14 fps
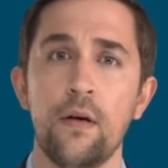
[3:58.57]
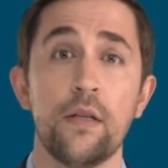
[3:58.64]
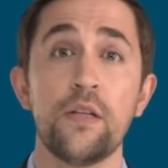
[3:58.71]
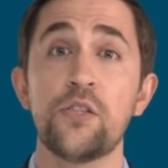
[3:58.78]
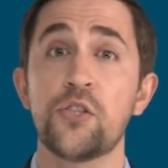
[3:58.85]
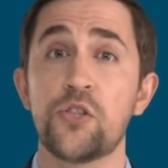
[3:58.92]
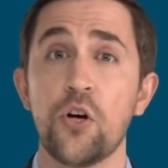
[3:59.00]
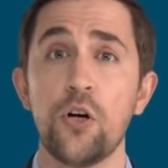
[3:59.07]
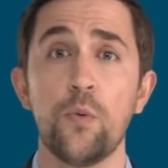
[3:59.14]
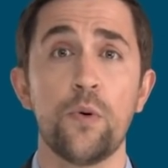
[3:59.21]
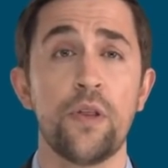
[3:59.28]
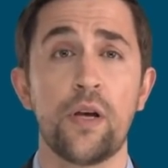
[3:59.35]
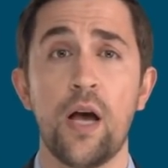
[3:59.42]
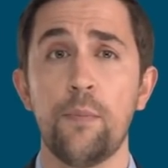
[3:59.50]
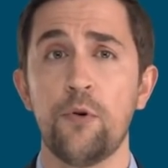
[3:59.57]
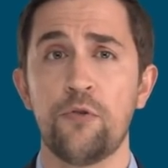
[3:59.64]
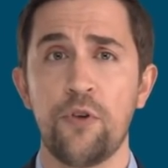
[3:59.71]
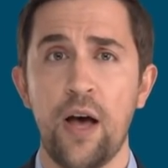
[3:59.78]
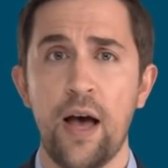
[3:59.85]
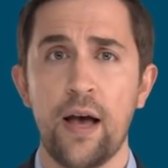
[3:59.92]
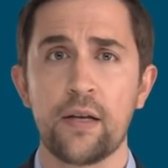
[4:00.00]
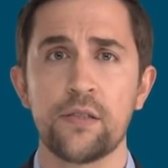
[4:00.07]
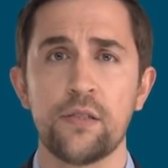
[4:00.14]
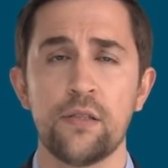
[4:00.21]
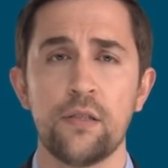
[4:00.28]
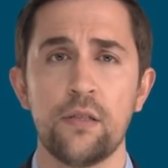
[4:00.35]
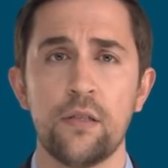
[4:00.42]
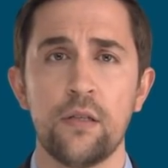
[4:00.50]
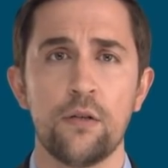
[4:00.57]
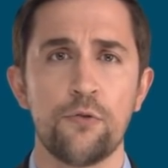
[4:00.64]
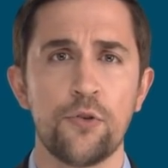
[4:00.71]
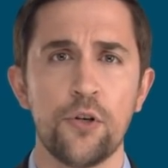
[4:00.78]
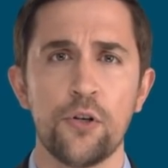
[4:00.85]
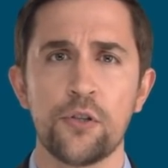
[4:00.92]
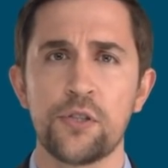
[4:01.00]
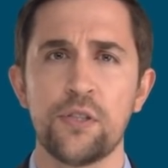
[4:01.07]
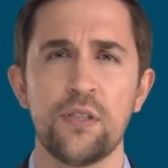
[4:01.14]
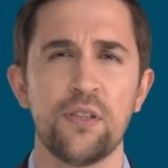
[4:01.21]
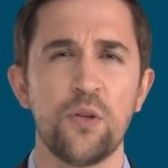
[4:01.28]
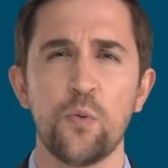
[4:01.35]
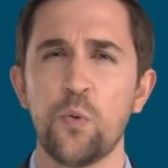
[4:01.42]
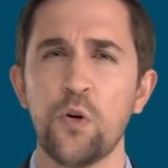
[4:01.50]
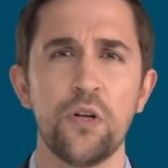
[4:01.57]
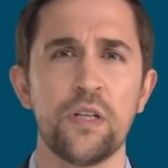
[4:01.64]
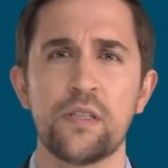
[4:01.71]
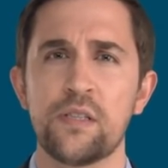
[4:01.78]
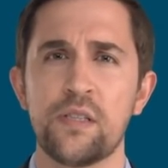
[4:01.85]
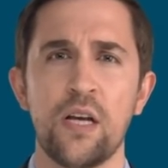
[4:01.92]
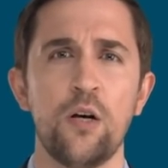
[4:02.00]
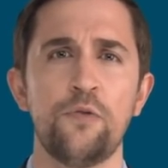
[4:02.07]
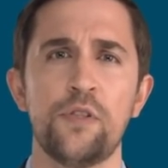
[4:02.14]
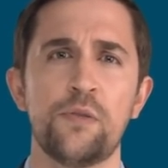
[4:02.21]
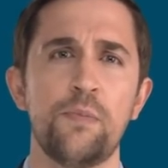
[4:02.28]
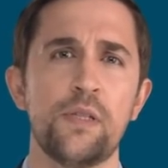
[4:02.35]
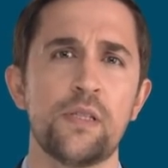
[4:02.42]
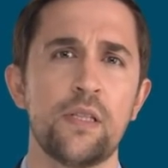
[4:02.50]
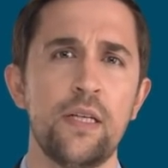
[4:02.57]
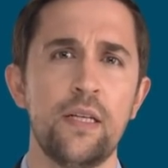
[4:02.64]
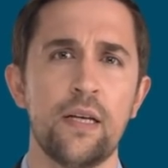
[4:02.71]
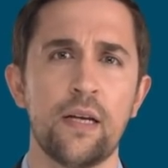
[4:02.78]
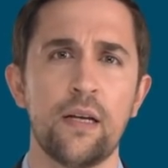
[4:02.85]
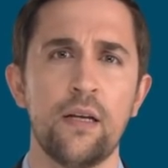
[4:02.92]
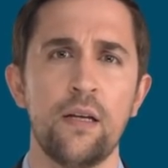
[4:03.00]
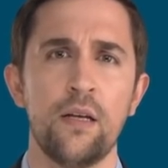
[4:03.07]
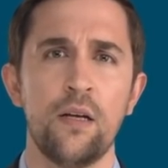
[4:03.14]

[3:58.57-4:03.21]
Let's start Capitalism. with a couple facts. First, the word itself is misleading.